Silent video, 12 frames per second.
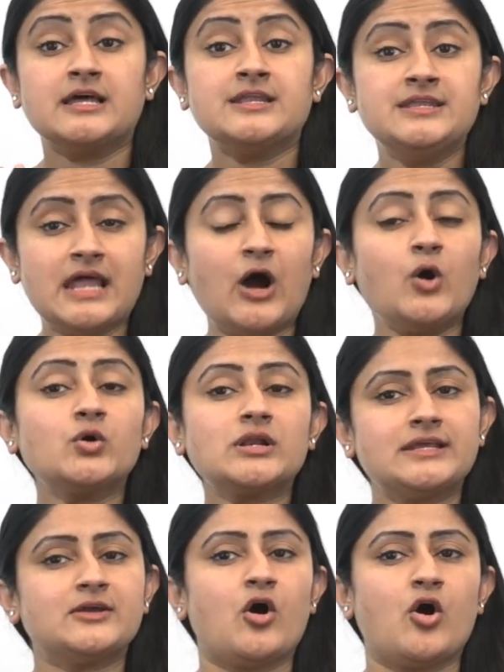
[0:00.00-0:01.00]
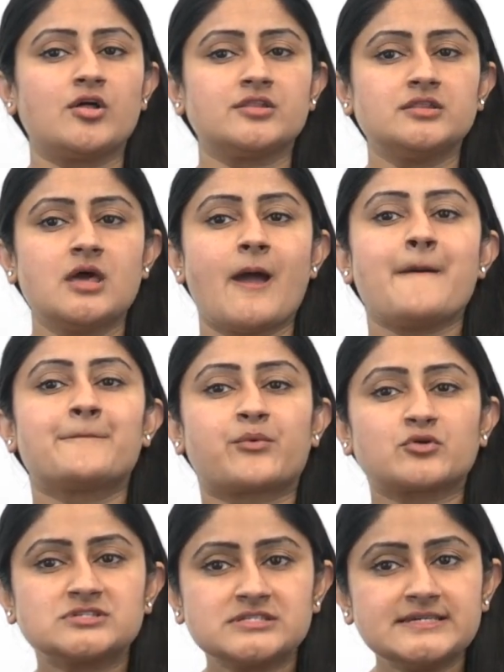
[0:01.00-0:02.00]
Now click on
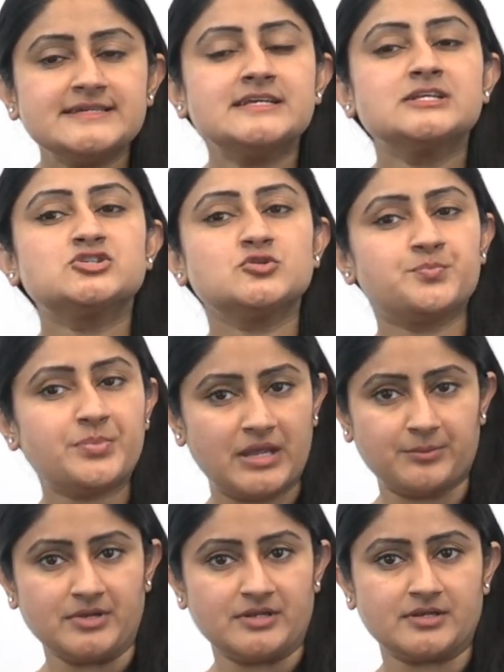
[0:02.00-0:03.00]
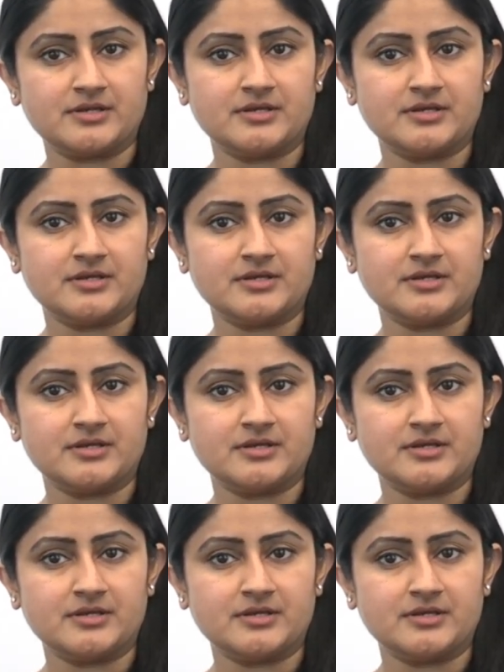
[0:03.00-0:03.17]
proceed to payment.